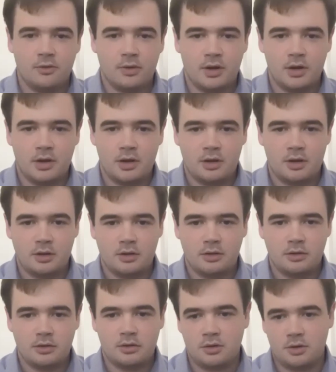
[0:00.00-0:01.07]
uh,
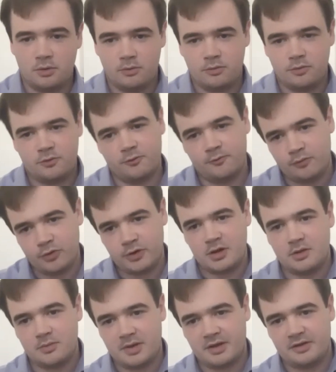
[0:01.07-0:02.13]
you know, sort of
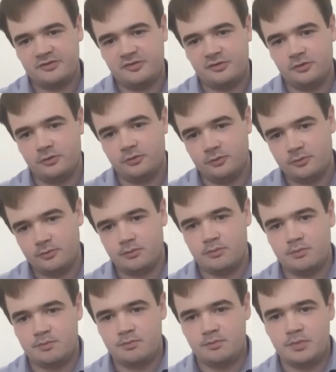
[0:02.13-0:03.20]
bringing it back to
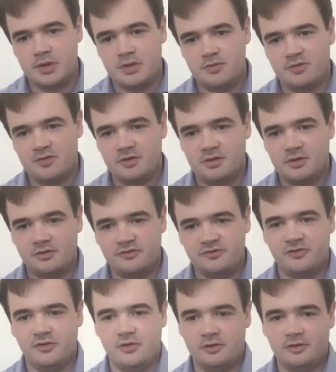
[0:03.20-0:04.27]
BBC
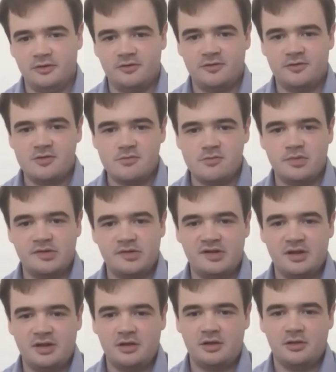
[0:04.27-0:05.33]
journalists in
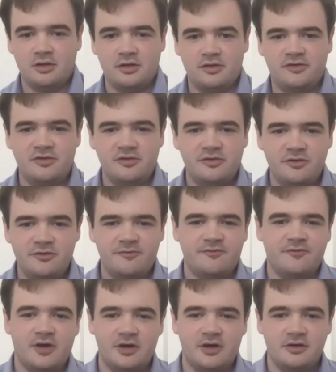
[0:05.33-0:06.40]
particular, do, do you
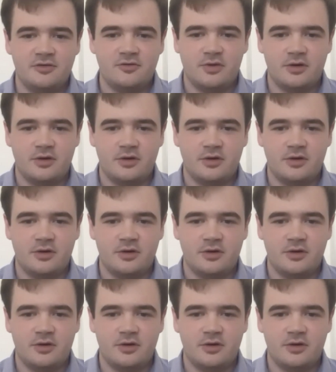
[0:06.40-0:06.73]
find as well